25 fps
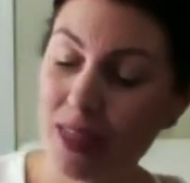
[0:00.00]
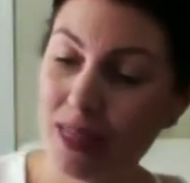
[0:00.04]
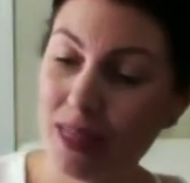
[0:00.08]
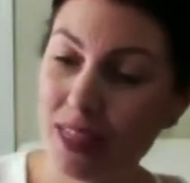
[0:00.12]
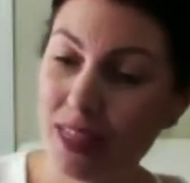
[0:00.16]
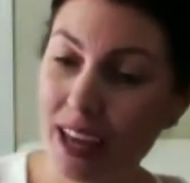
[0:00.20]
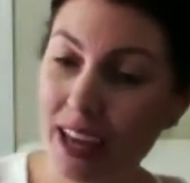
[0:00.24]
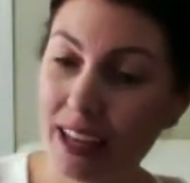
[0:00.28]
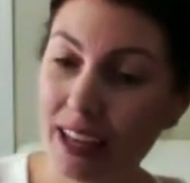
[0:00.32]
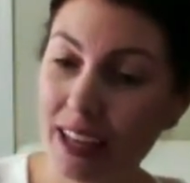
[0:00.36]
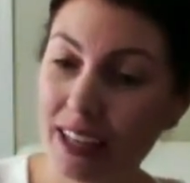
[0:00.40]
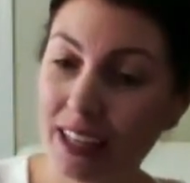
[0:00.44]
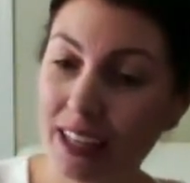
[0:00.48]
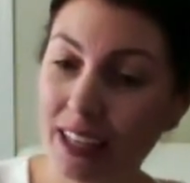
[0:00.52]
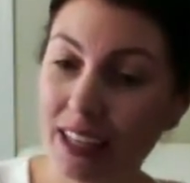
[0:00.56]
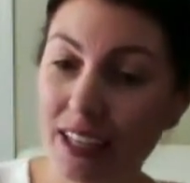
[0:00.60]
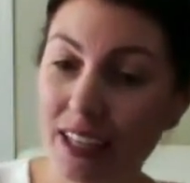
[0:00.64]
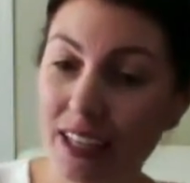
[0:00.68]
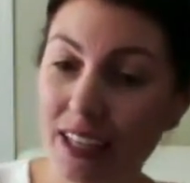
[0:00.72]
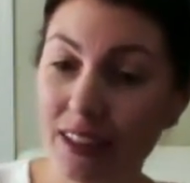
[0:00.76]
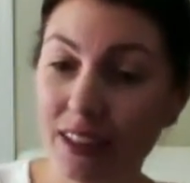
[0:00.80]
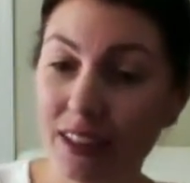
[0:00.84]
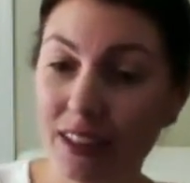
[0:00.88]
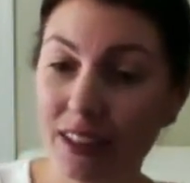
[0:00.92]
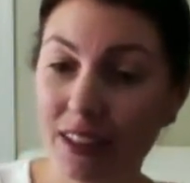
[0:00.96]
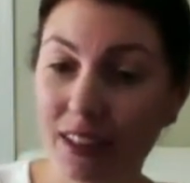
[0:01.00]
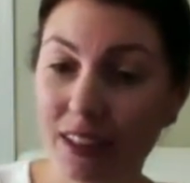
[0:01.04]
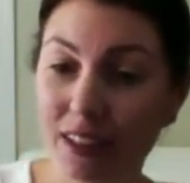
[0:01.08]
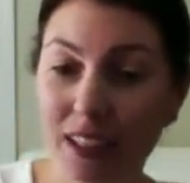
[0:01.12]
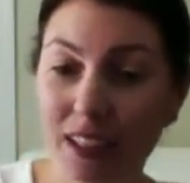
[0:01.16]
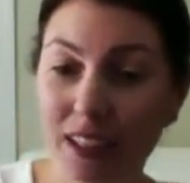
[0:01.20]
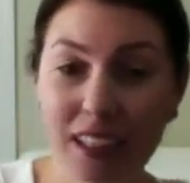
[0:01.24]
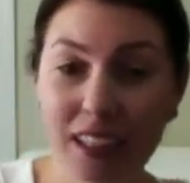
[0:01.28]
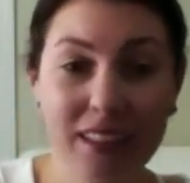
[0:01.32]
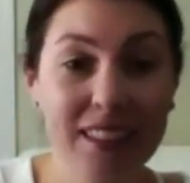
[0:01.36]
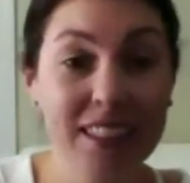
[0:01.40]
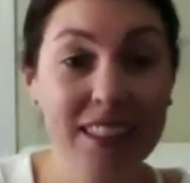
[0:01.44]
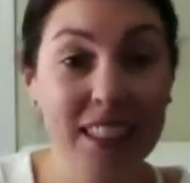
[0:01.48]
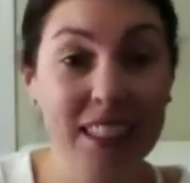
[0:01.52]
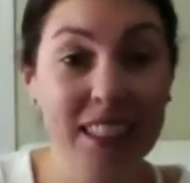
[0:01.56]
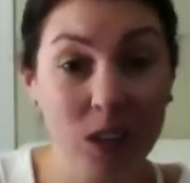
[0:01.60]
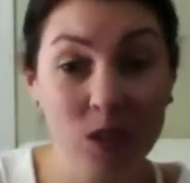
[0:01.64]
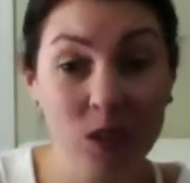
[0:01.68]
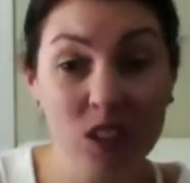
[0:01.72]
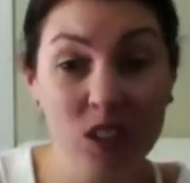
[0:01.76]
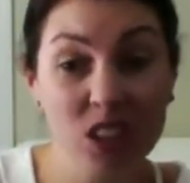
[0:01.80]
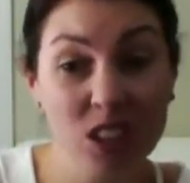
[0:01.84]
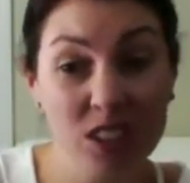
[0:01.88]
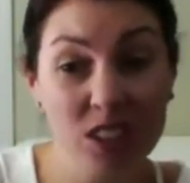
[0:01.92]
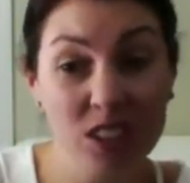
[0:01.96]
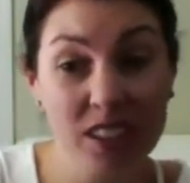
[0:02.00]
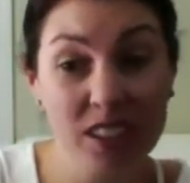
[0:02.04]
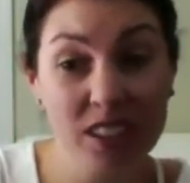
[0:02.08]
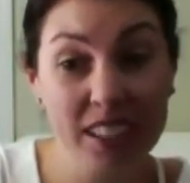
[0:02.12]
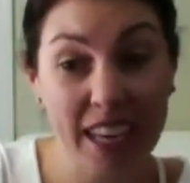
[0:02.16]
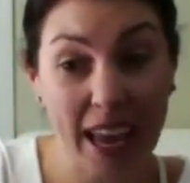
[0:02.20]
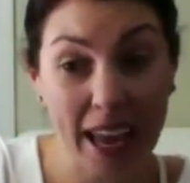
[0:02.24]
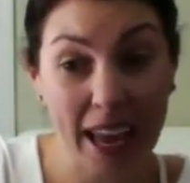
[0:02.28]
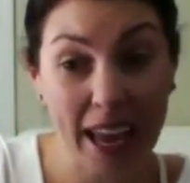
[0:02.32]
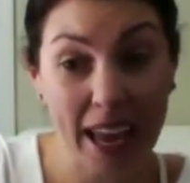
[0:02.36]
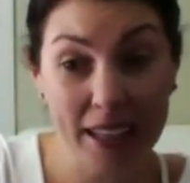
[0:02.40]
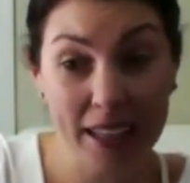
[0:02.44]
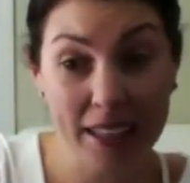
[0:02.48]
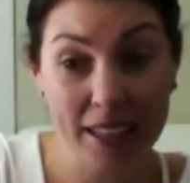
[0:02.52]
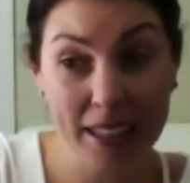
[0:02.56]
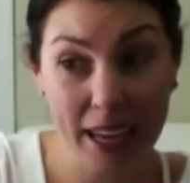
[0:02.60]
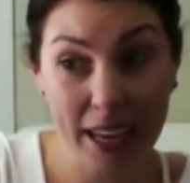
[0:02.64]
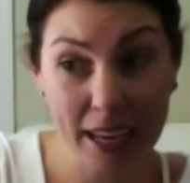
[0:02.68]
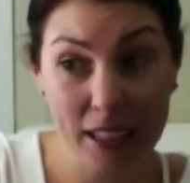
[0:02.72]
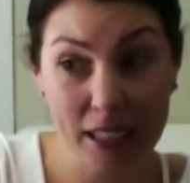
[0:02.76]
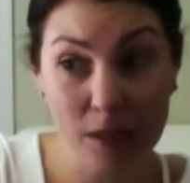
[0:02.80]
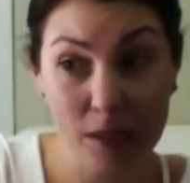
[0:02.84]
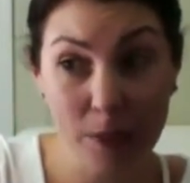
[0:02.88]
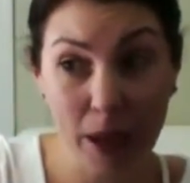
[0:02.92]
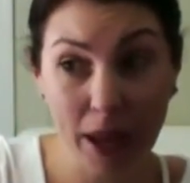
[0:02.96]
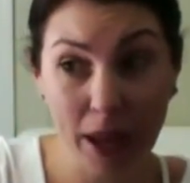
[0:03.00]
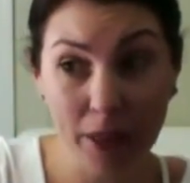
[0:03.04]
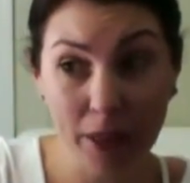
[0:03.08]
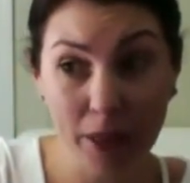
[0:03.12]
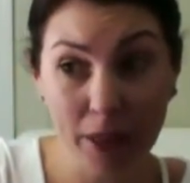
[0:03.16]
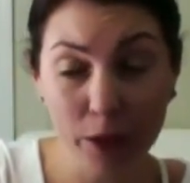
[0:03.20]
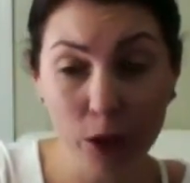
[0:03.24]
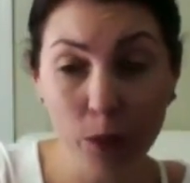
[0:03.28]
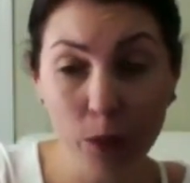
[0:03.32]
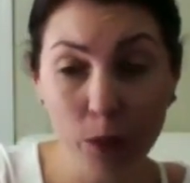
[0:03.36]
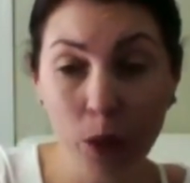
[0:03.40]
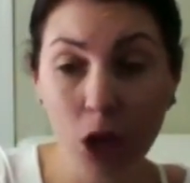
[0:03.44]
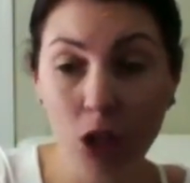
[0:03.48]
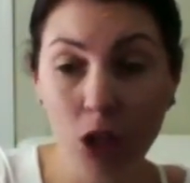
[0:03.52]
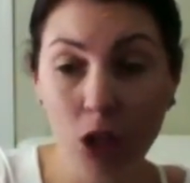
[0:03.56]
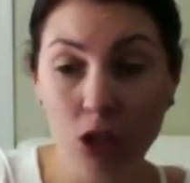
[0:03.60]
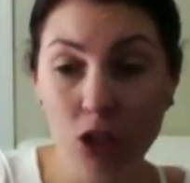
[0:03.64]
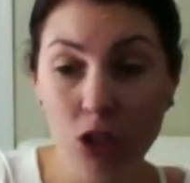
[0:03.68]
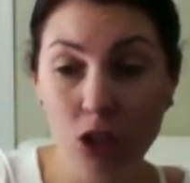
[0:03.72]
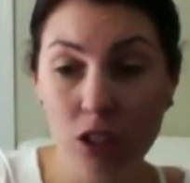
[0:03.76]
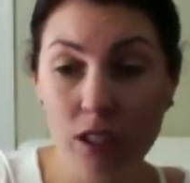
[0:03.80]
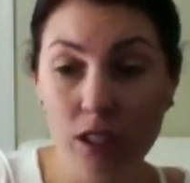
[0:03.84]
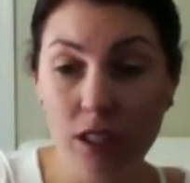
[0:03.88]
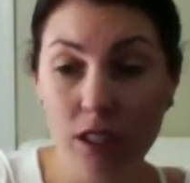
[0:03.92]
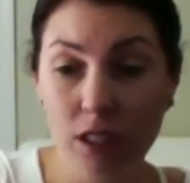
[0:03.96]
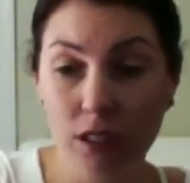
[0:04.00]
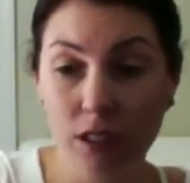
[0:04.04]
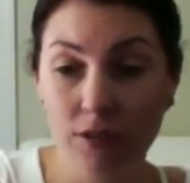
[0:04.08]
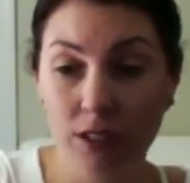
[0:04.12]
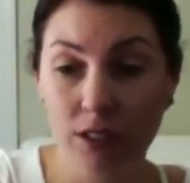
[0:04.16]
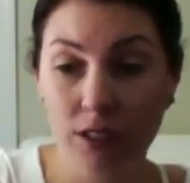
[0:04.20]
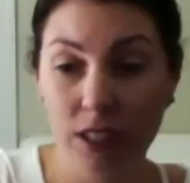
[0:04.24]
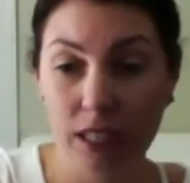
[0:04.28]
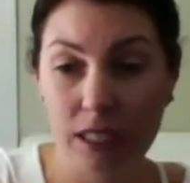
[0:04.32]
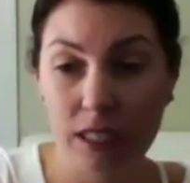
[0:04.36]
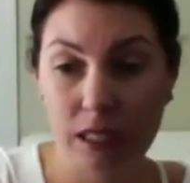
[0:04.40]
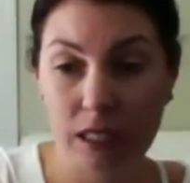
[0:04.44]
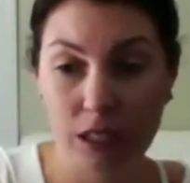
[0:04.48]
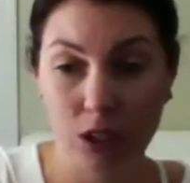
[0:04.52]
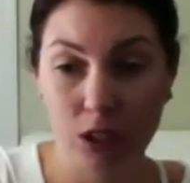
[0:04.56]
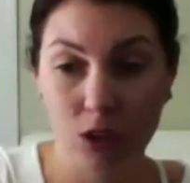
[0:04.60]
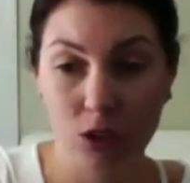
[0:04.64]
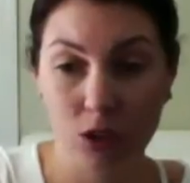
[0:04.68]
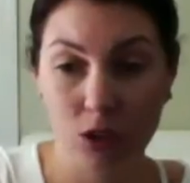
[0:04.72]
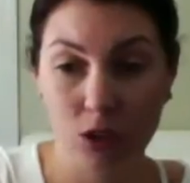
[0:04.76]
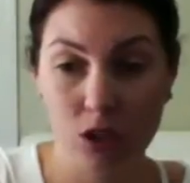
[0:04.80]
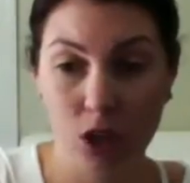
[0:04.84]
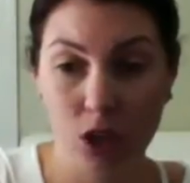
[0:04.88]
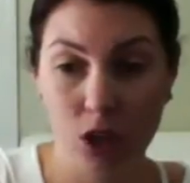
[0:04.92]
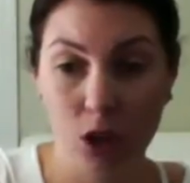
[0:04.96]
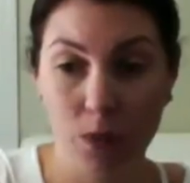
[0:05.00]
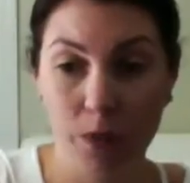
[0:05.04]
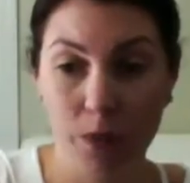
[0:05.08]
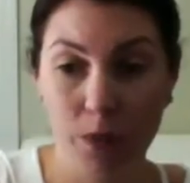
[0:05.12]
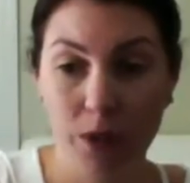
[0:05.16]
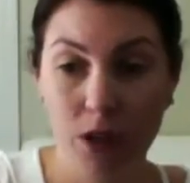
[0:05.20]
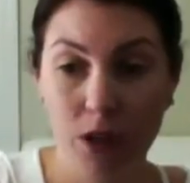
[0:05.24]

And then in the downstairs guest bathroom, I'll just leave a nice little soap.